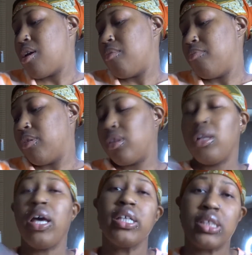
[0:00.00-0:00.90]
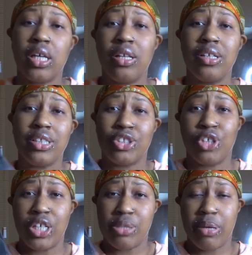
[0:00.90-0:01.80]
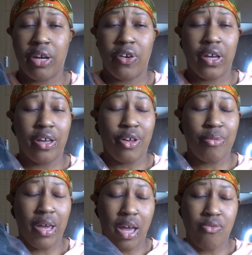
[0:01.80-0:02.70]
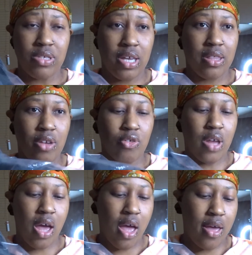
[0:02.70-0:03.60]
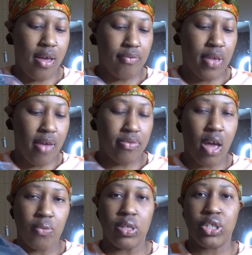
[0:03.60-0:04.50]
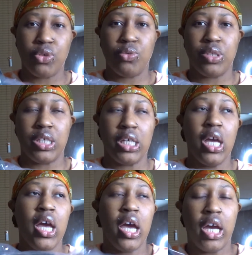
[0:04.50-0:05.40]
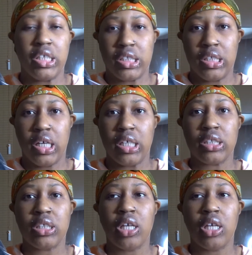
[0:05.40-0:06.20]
But the lace color is transparent. Like I was saying, they have not went to the HD Lace